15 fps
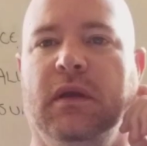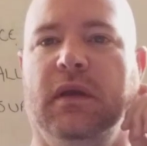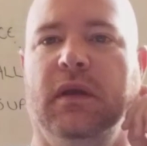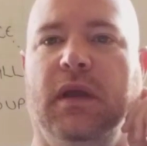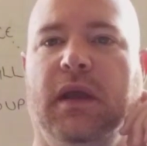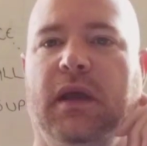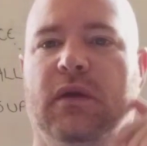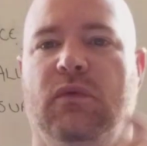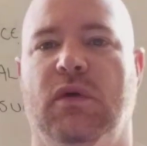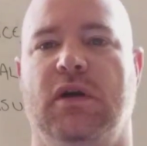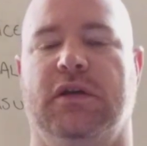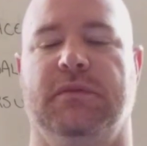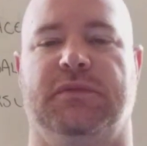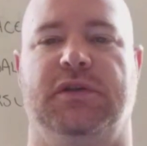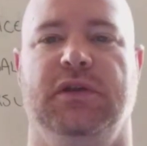And
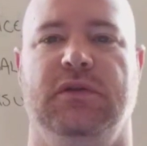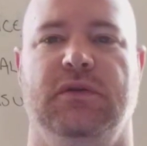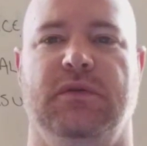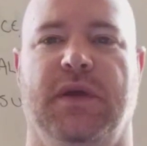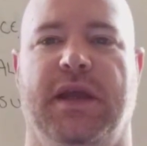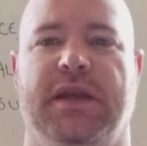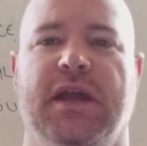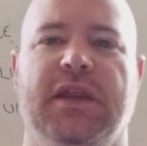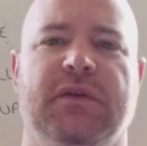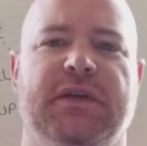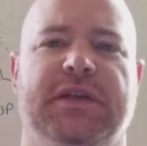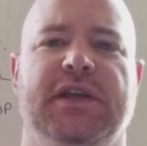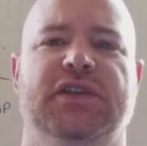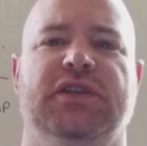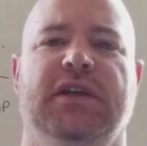welcome to another
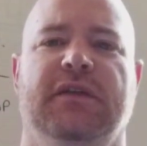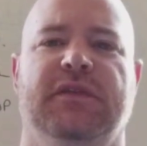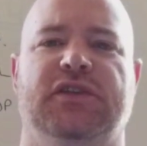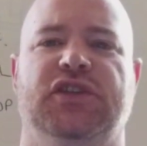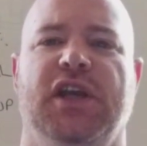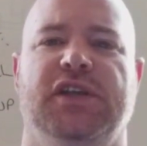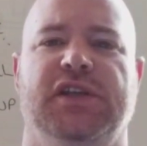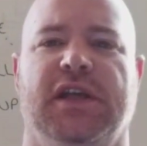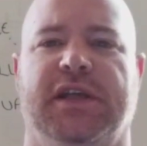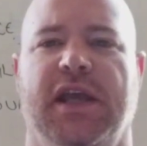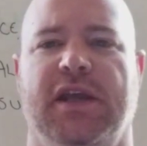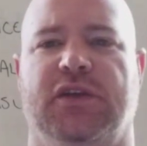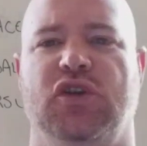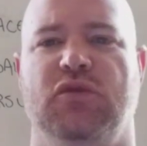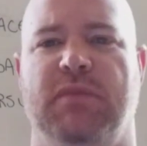edition of the
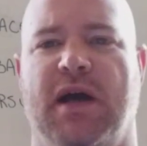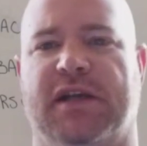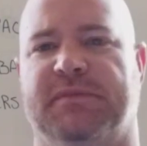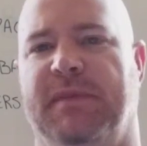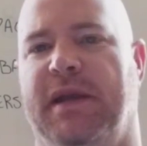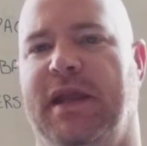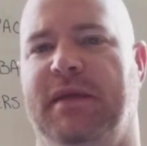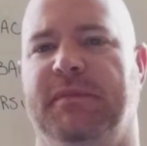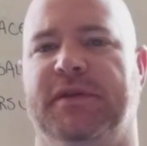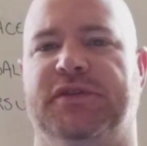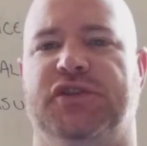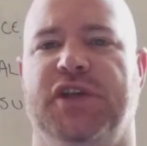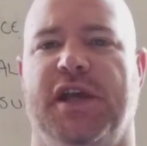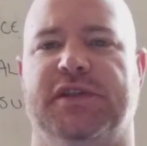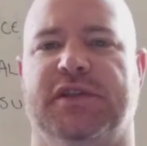JJ Toolbox. My name is
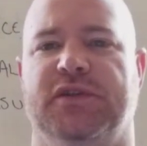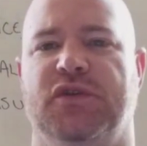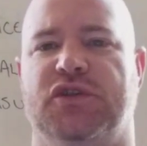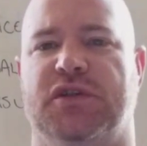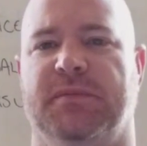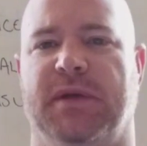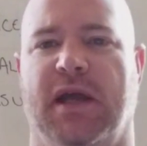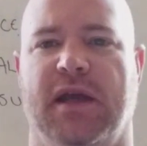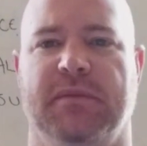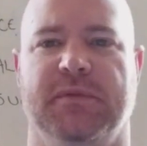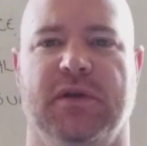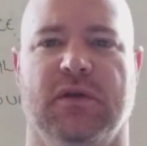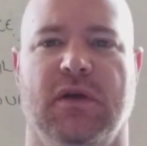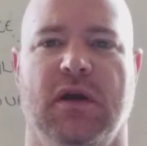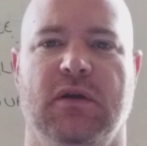Jason Newsham, and I am
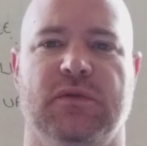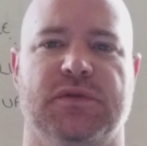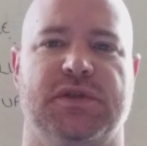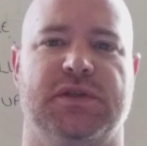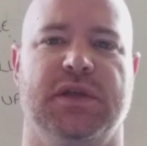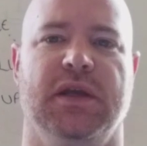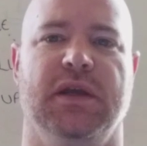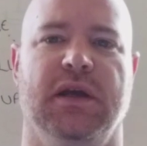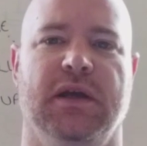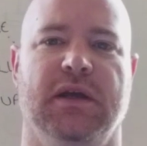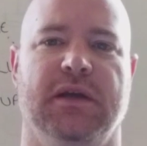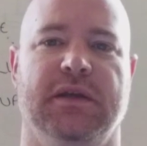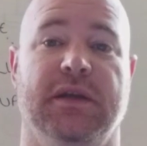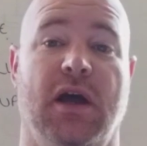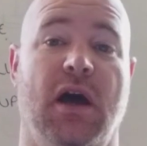your host,
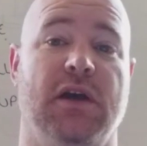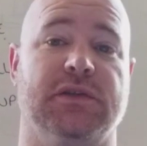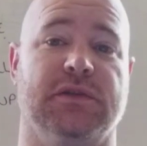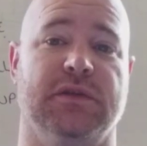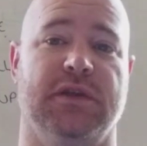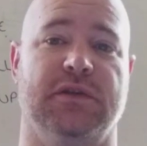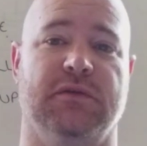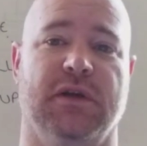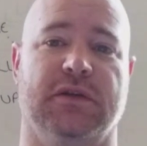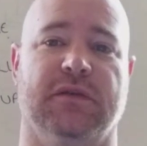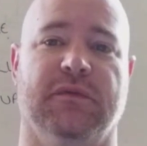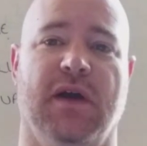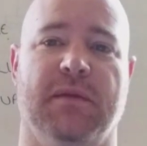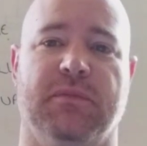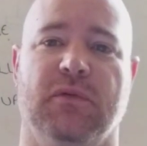and also the Director
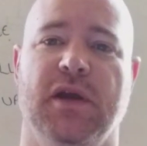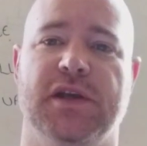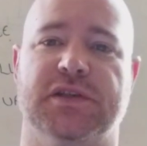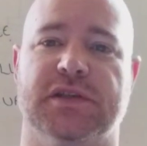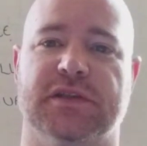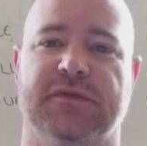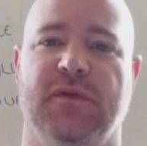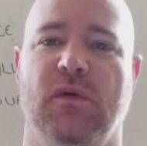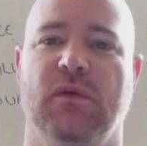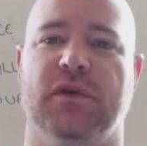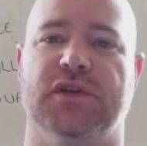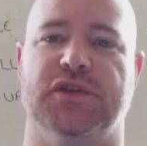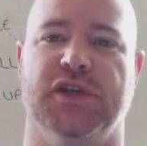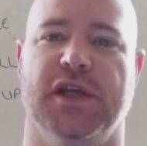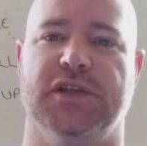of Operations
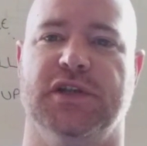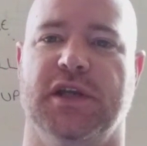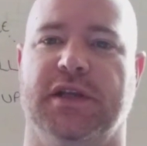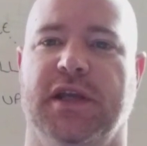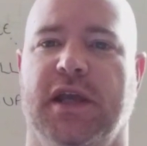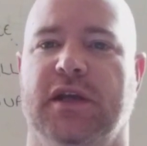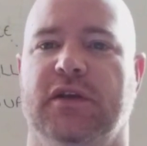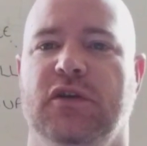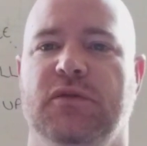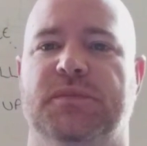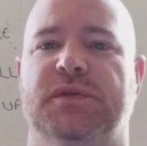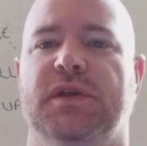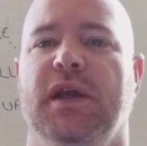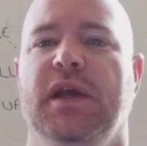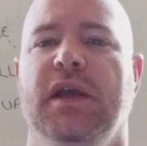for JJ
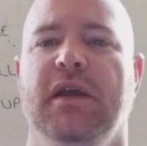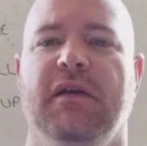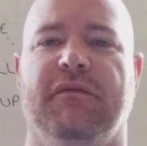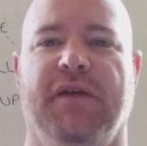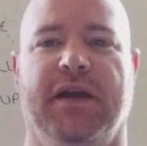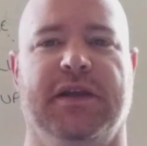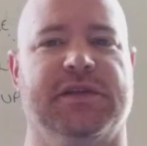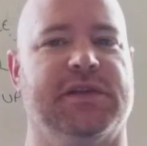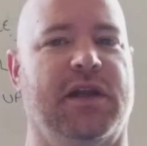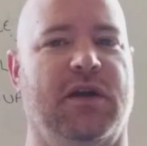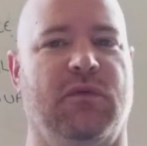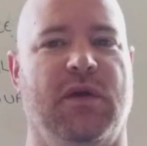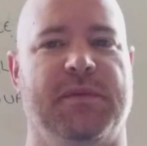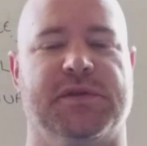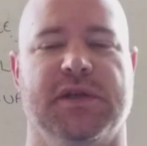Hoops. Find us on our
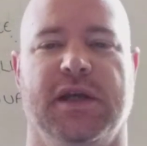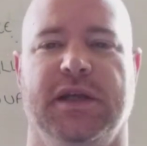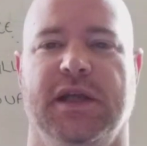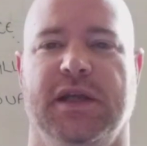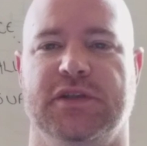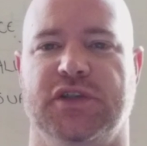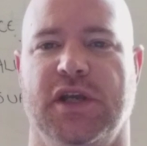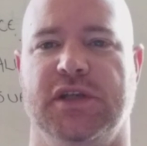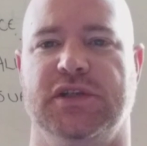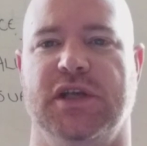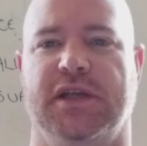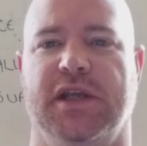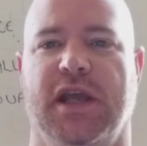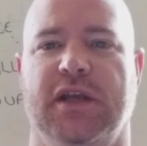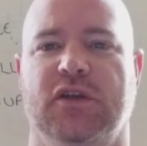website at
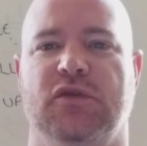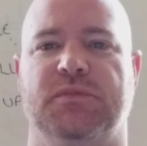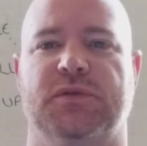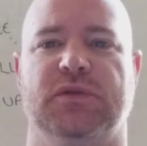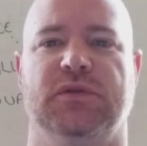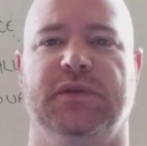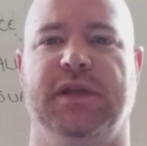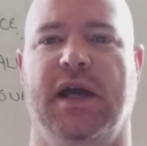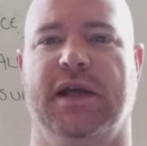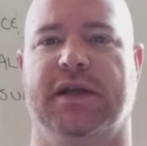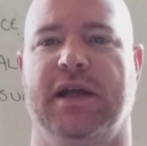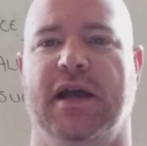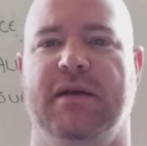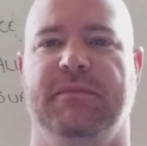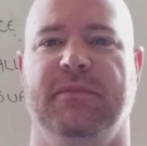
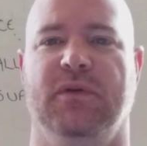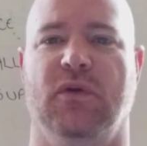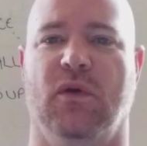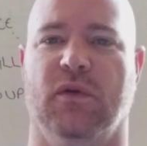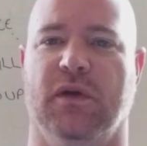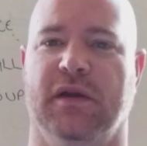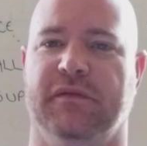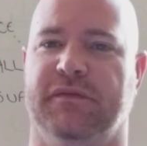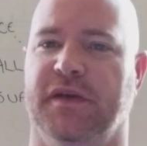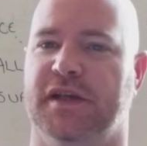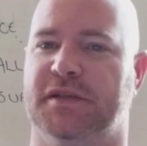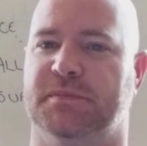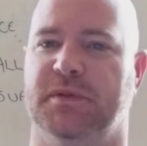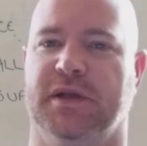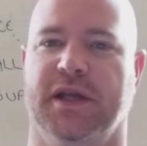jjkandhoopschool.com or on
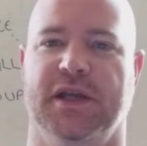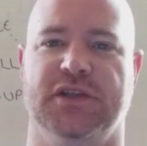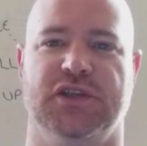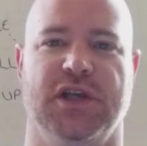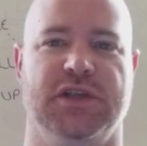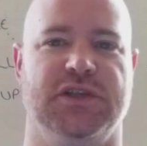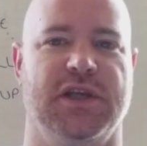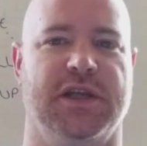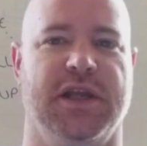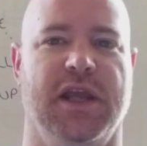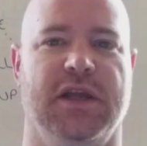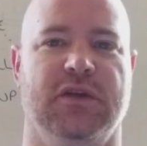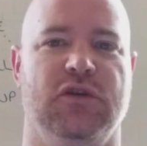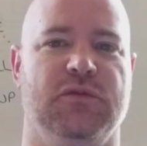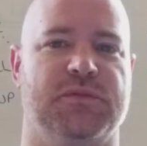Facebook at
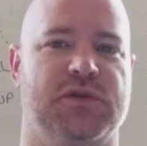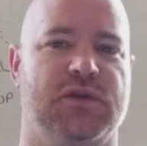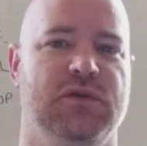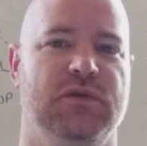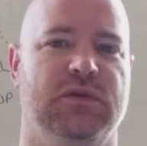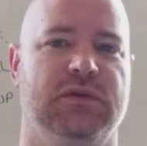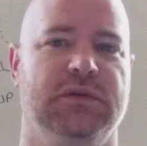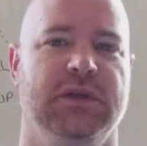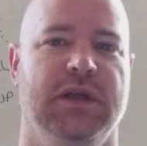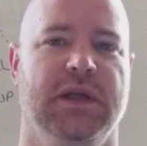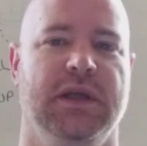jjkandhoopschool,